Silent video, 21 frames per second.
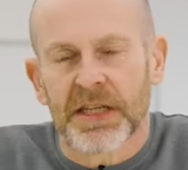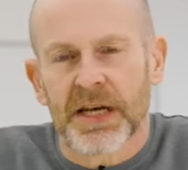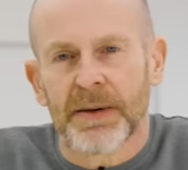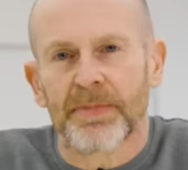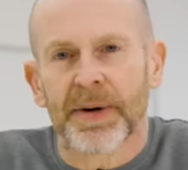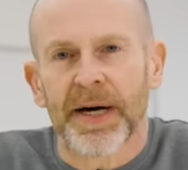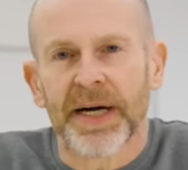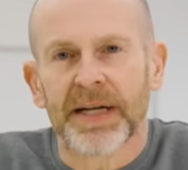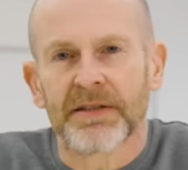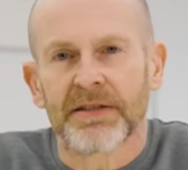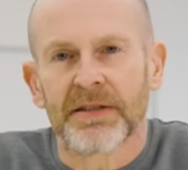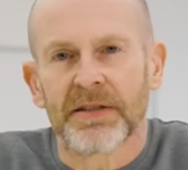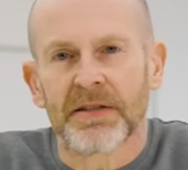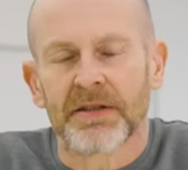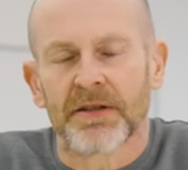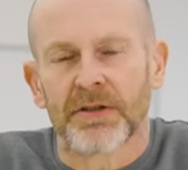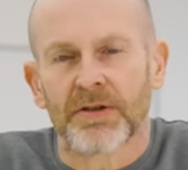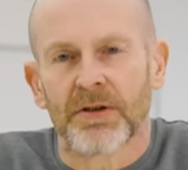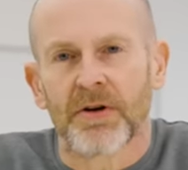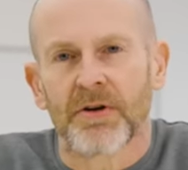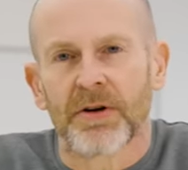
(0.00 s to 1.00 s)
they abandoned
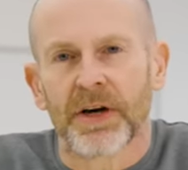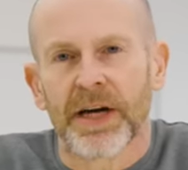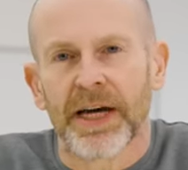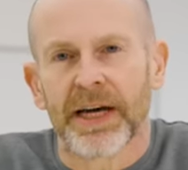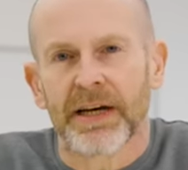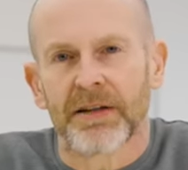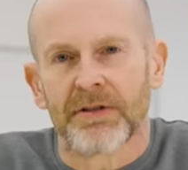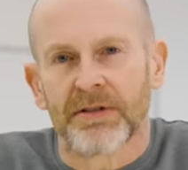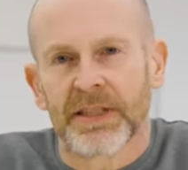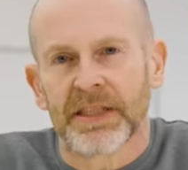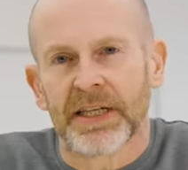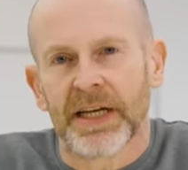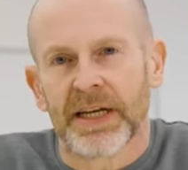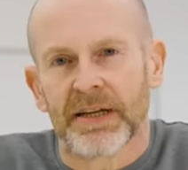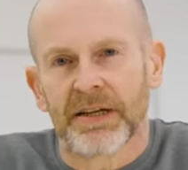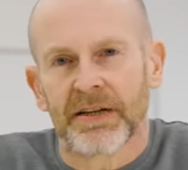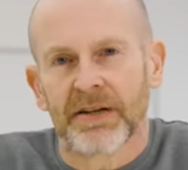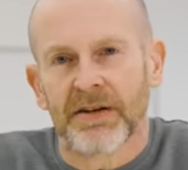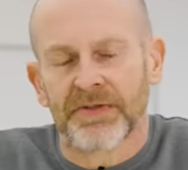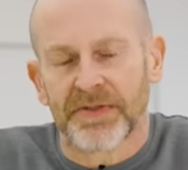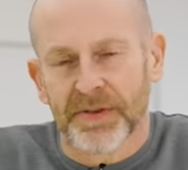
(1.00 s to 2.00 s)
the long held
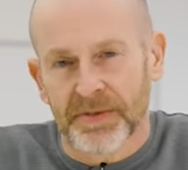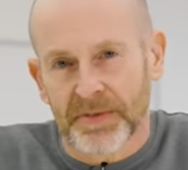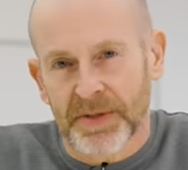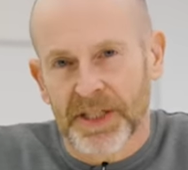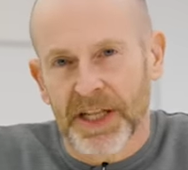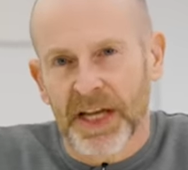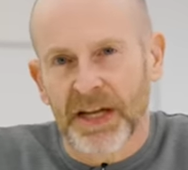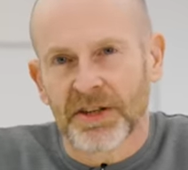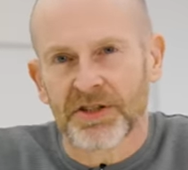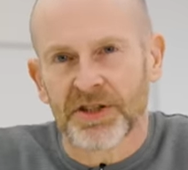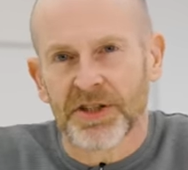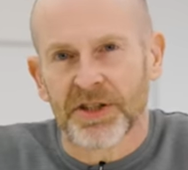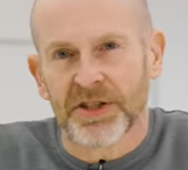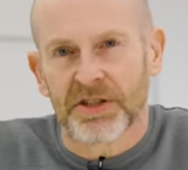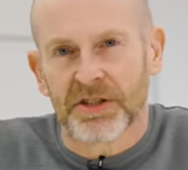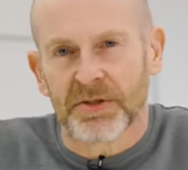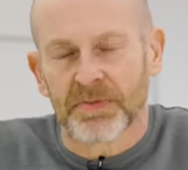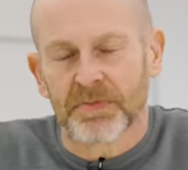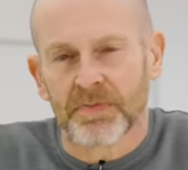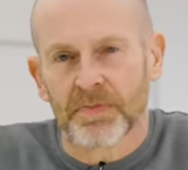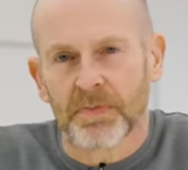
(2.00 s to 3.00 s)
tenet of
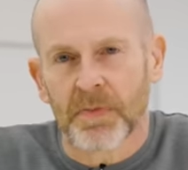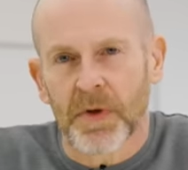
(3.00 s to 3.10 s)
abstentionism.